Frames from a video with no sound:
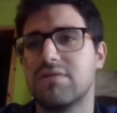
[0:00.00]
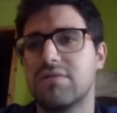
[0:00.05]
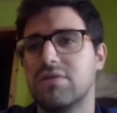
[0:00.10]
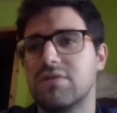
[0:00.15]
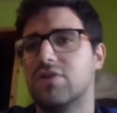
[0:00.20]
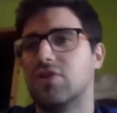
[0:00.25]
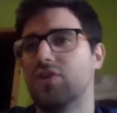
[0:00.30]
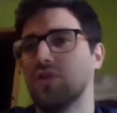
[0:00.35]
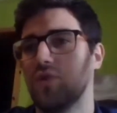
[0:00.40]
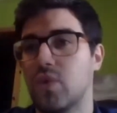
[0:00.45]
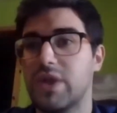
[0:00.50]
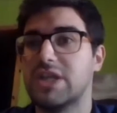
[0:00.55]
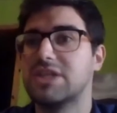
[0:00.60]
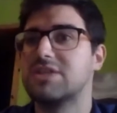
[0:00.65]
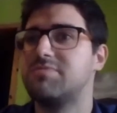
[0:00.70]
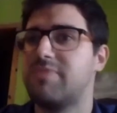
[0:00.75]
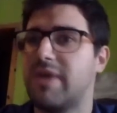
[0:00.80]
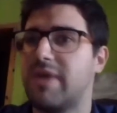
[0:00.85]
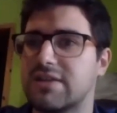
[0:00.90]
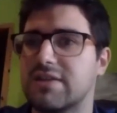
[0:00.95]
or we
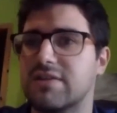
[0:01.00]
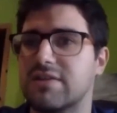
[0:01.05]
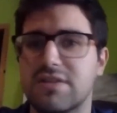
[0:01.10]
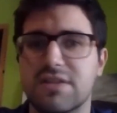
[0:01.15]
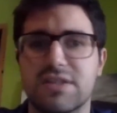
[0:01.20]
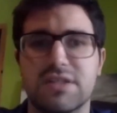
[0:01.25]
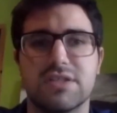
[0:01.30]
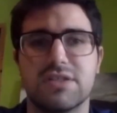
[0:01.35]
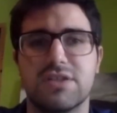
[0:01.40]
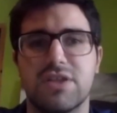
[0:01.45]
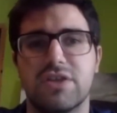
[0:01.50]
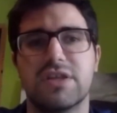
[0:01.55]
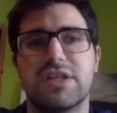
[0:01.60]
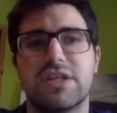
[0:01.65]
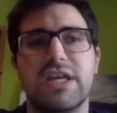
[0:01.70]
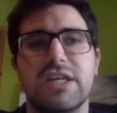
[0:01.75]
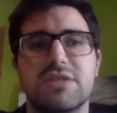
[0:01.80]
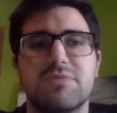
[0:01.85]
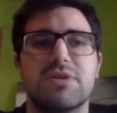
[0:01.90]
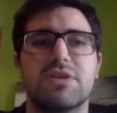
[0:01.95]
expect that this is not the
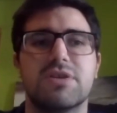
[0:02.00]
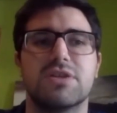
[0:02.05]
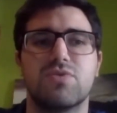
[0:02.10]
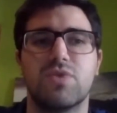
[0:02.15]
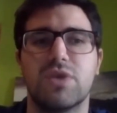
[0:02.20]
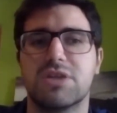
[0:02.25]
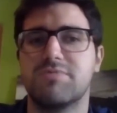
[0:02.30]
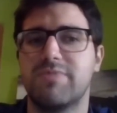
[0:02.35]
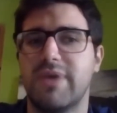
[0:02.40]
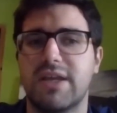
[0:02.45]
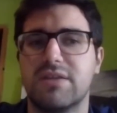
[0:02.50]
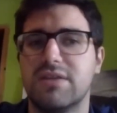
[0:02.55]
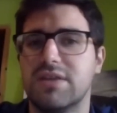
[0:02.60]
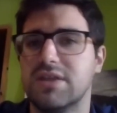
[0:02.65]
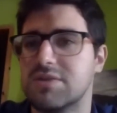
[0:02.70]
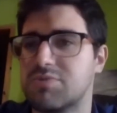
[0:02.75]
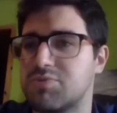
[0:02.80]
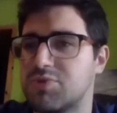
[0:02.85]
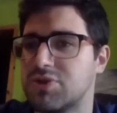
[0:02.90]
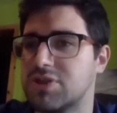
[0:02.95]
case because we expect these
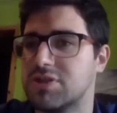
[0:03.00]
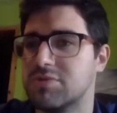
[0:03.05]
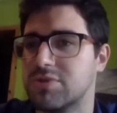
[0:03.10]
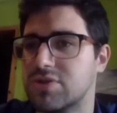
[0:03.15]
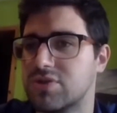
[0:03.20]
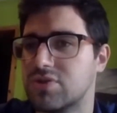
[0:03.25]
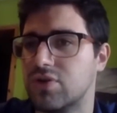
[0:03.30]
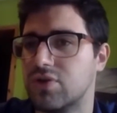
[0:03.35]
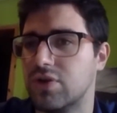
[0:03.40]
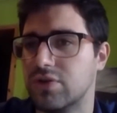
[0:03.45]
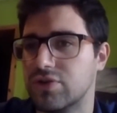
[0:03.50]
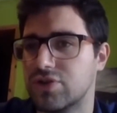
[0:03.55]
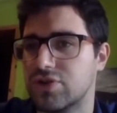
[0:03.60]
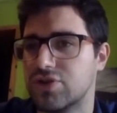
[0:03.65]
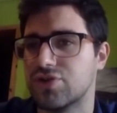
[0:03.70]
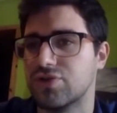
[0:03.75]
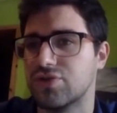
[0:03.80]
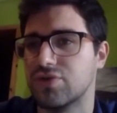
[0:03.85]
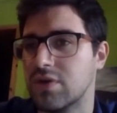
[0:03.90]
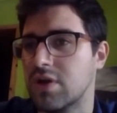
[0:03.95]
principles to hold
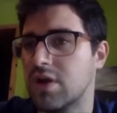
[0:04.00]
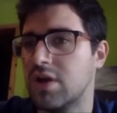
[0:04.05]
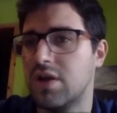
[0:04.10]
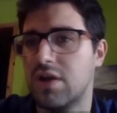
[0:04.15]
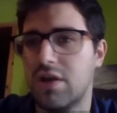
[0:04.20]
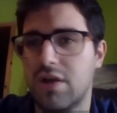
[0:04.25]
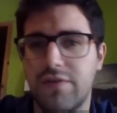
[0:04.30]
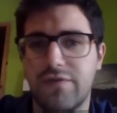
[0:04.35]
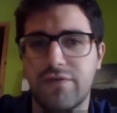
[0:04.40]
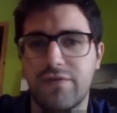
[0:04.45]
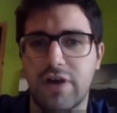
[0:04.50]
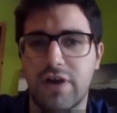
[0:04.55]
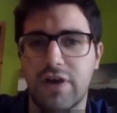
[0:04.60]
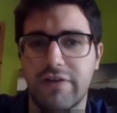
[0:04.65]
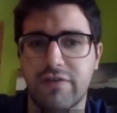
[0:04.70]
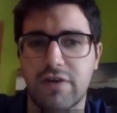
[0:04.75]
true forever.